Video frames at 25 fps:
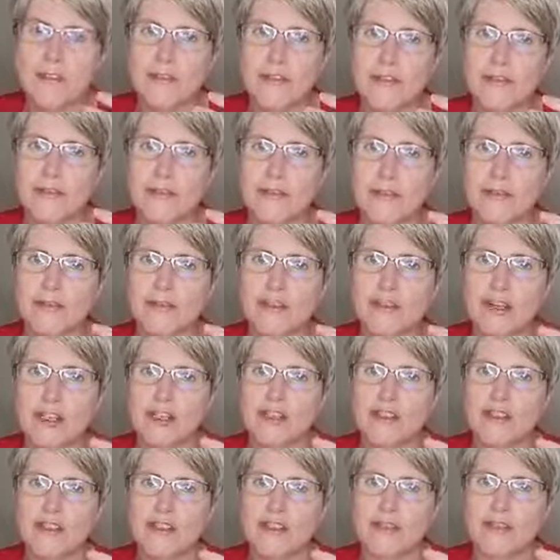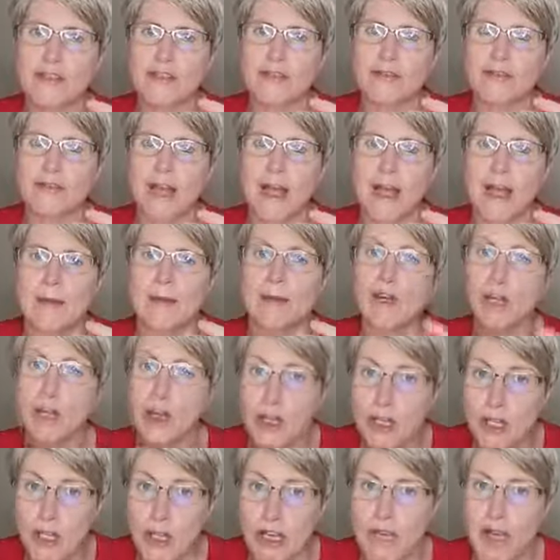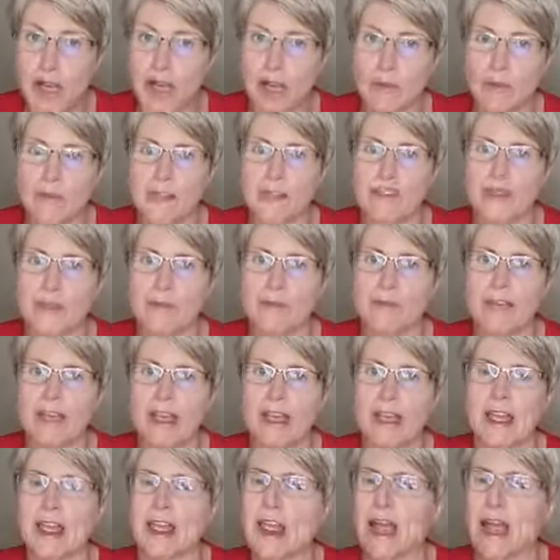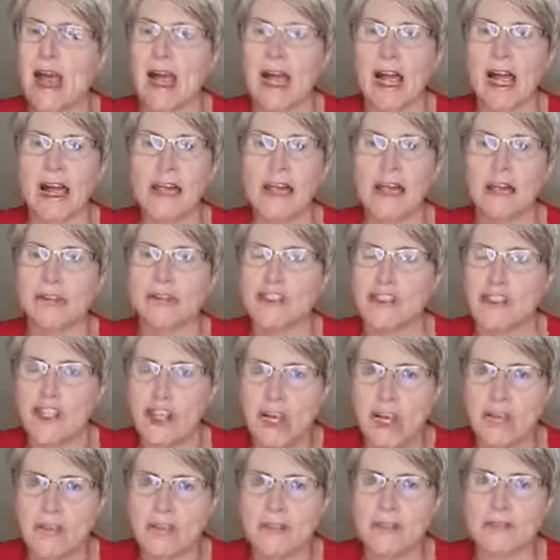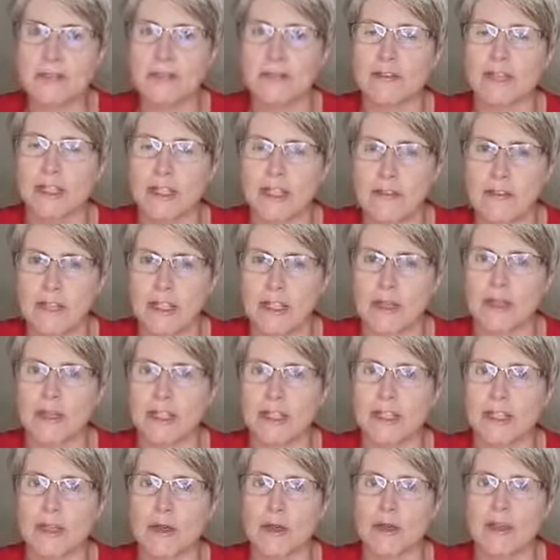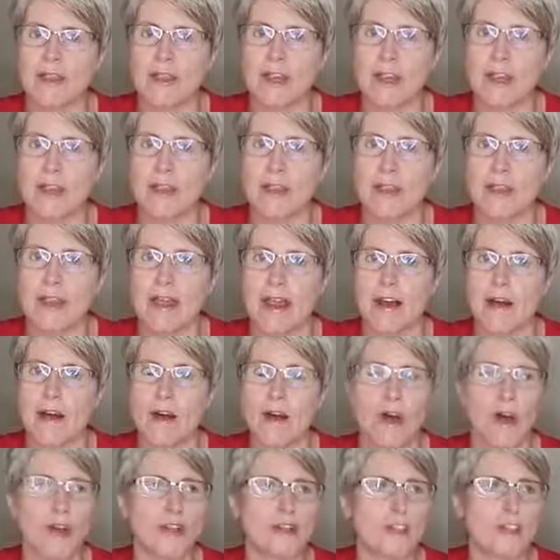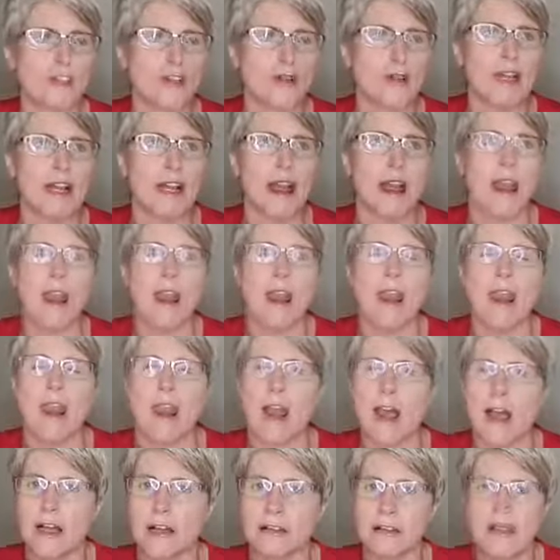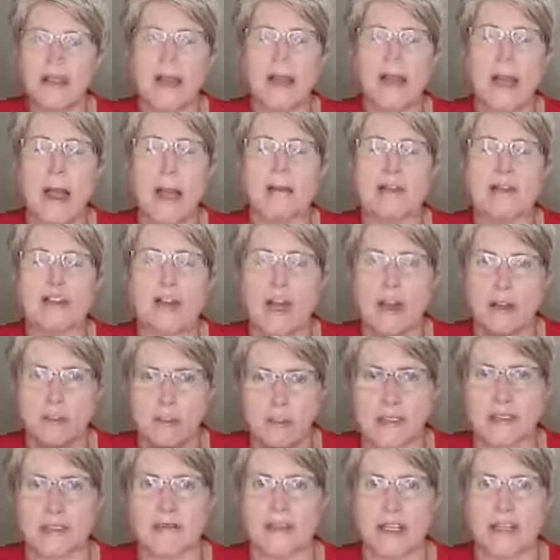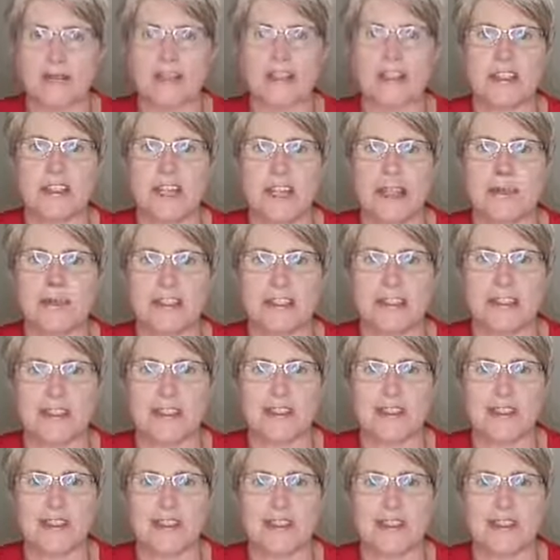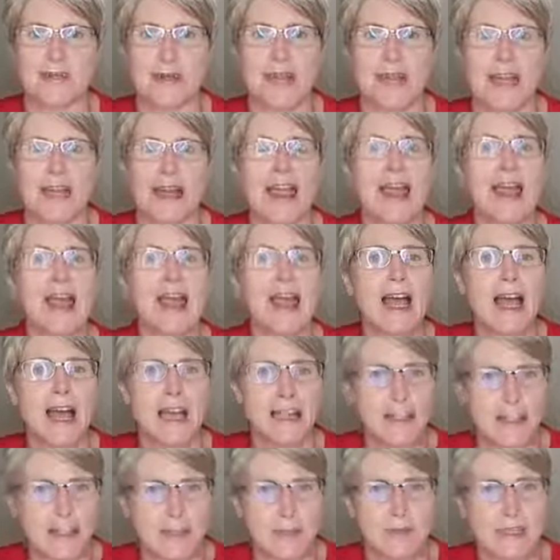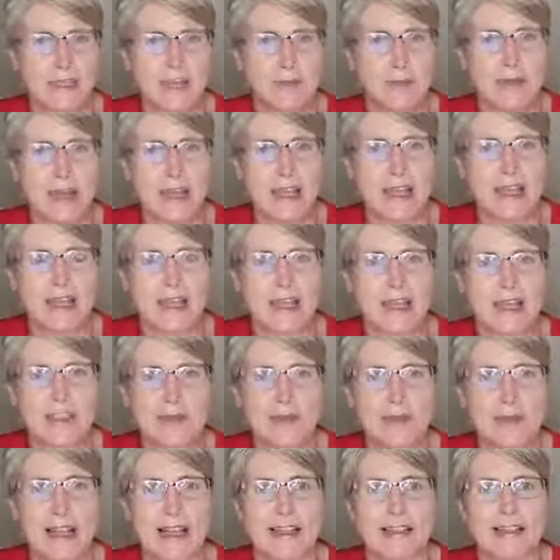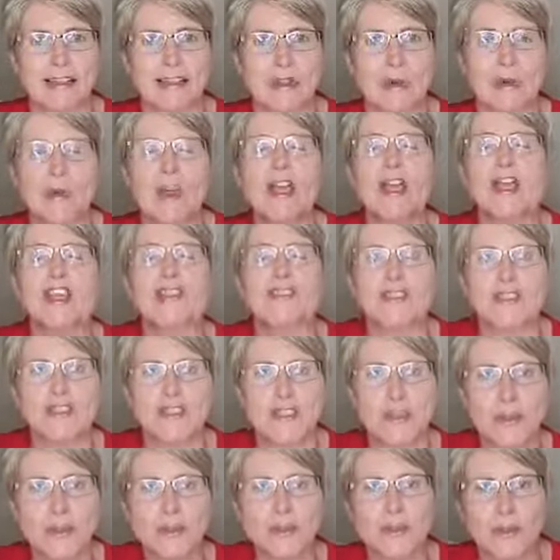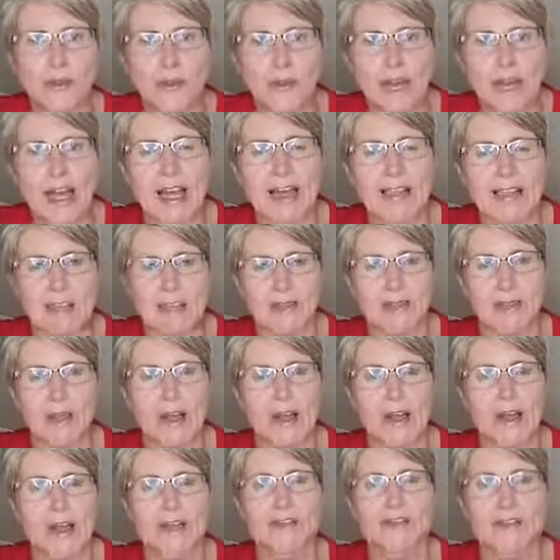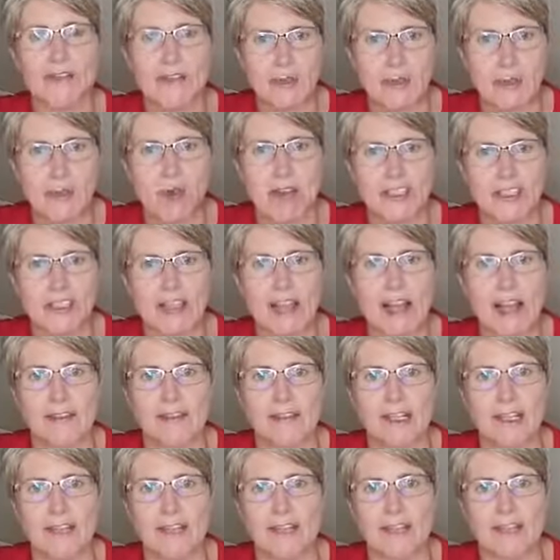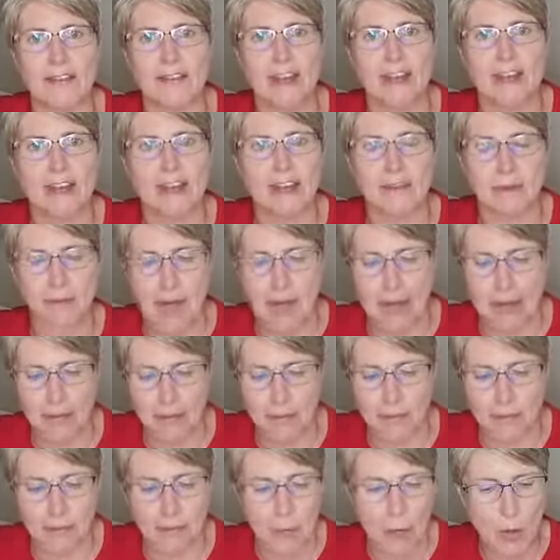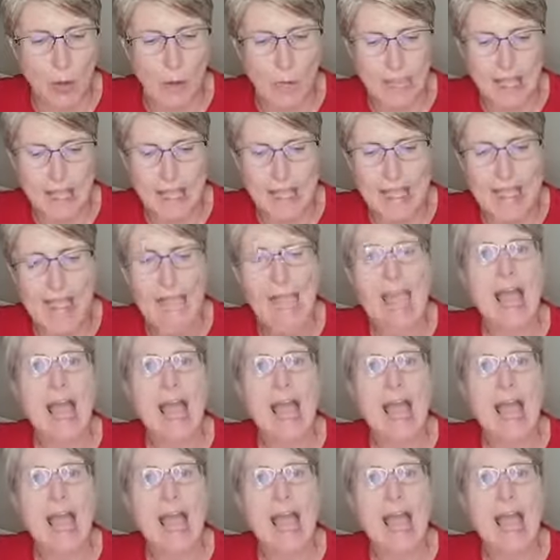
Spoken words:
you prefer to sort of cook along with something, I have tons of cookery videos on there doing tons of different types of dishes as well, and some of them baking as well. So there's also that as well if you want to have a look at that as well, okay?